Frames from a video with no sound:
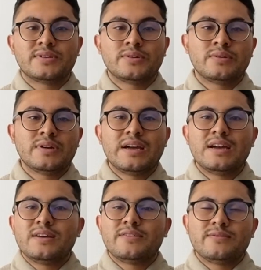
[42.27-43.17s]
So
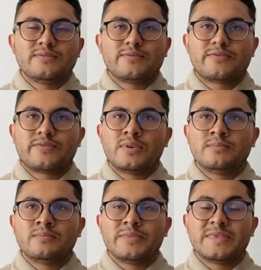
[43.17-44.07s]

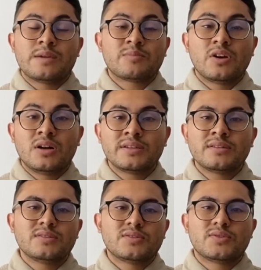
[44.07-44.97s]
from them calling